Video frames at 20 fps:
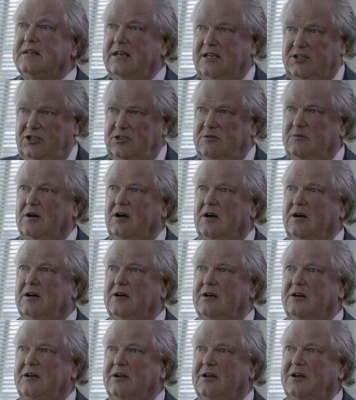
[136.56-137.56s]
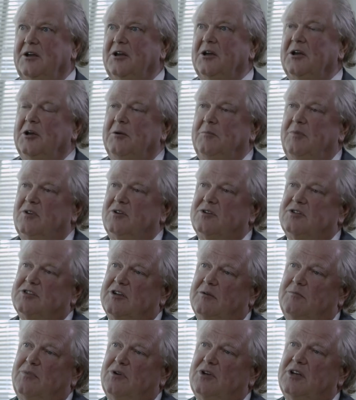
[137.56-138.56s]
Yes, you are. But there's
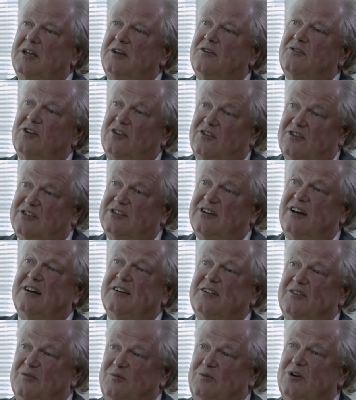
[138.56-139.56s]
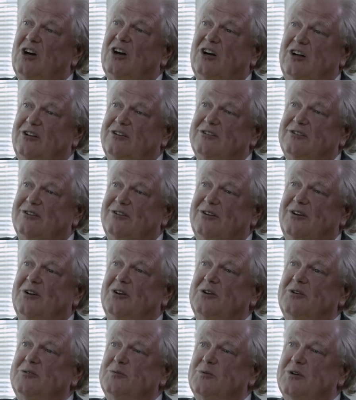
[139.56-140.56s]
somebody on the other side of the world
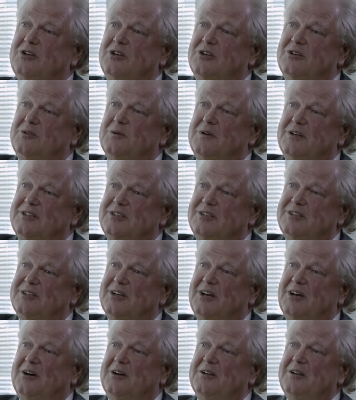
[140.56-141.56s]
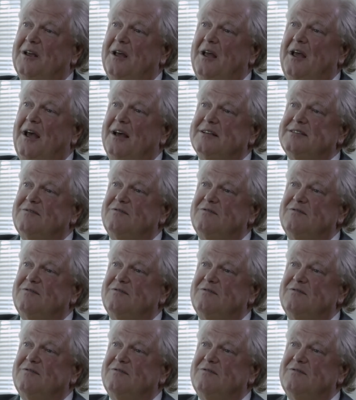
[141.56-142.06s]
who's working twice as hard, has